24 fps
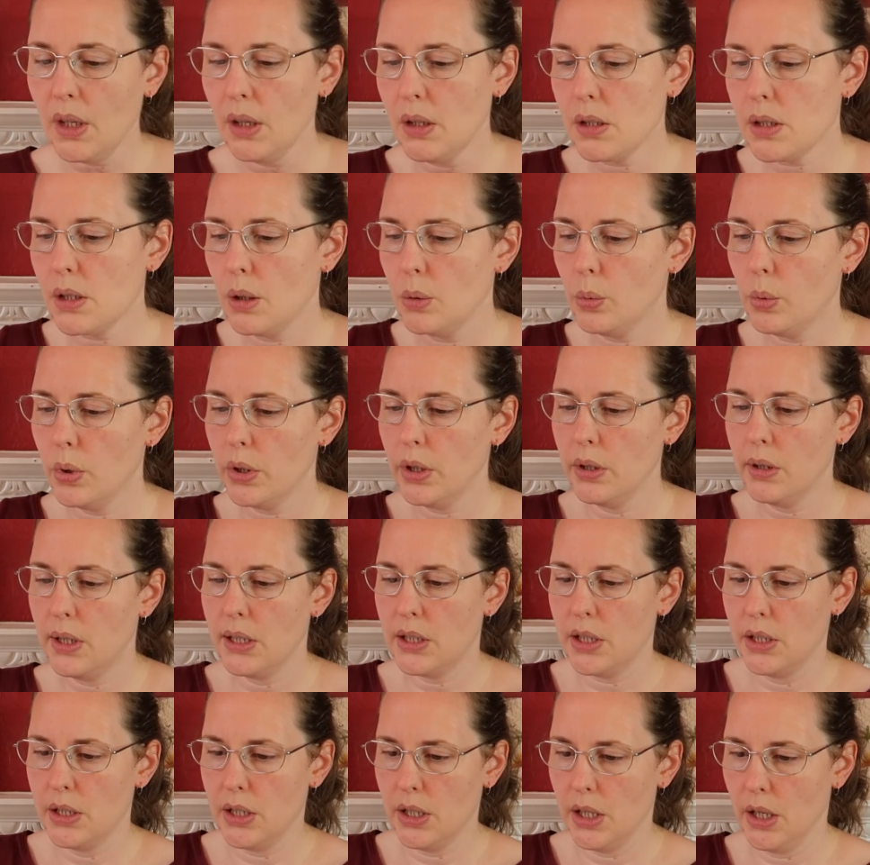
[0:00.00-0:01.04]
So what you need
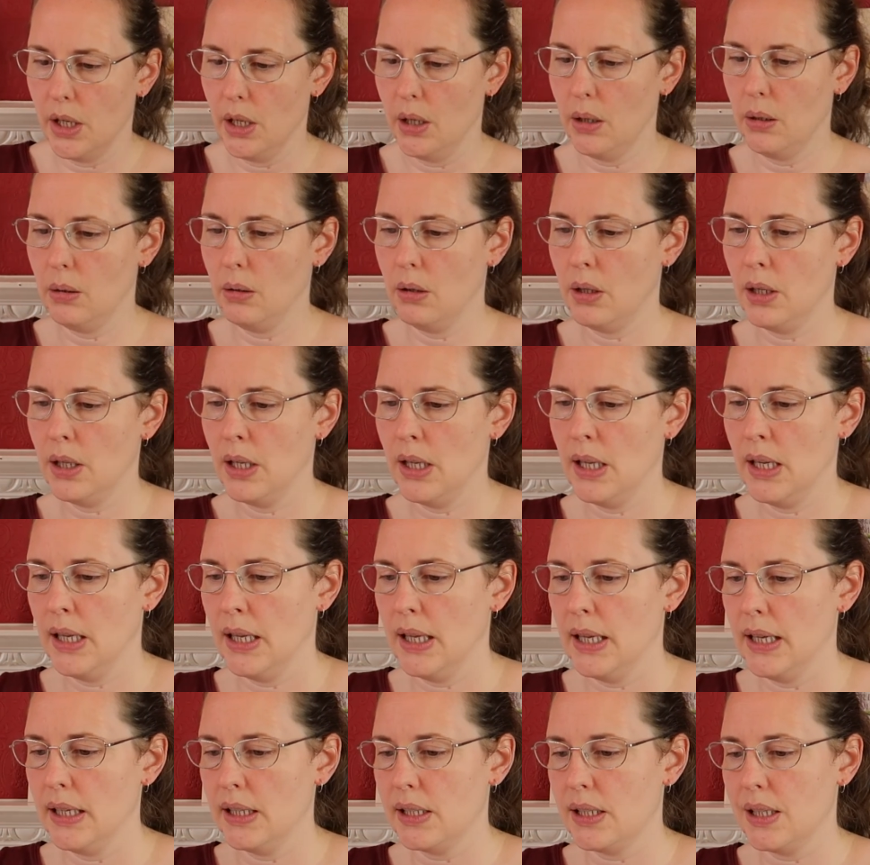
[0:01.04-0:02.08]
to do
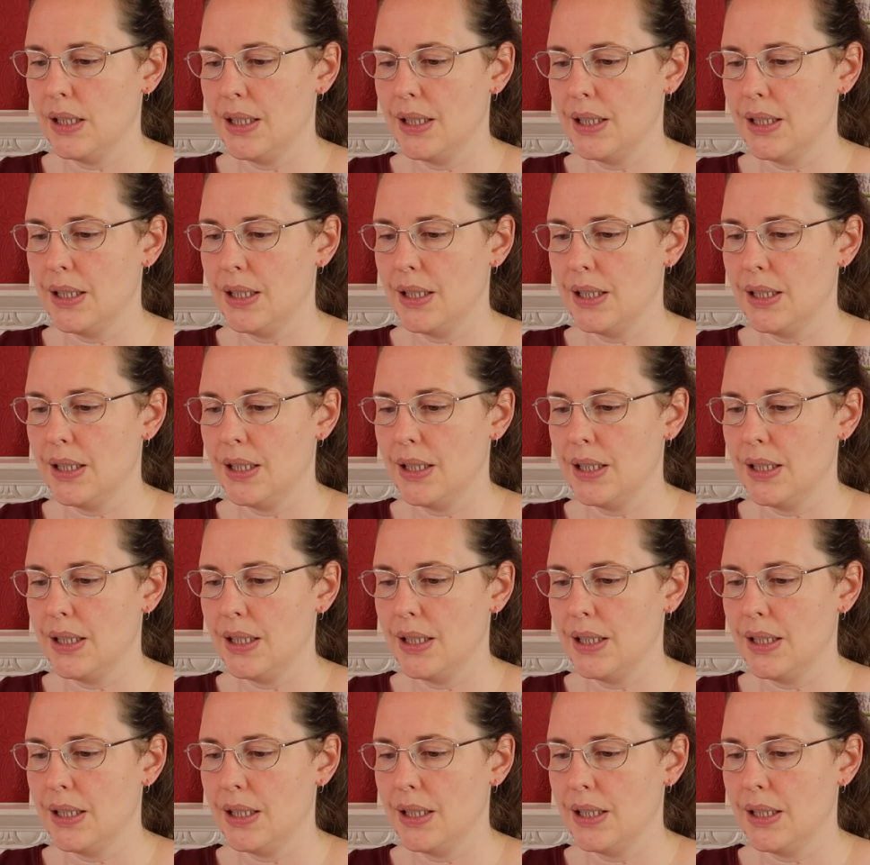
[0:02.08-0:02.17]
is